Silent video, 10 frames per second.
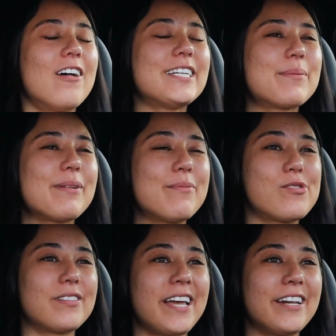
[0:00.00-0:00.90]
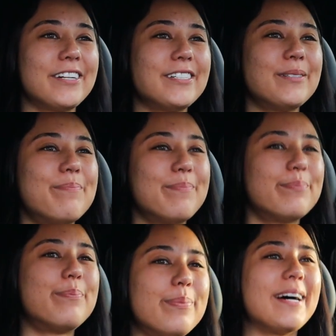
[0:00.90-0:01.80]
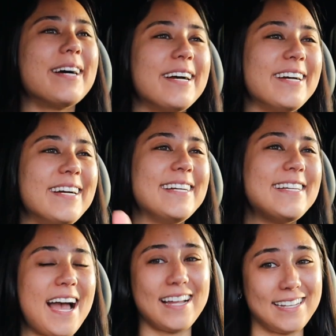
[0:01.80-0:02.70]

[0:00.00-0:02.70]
I'll explain more later, but yeah,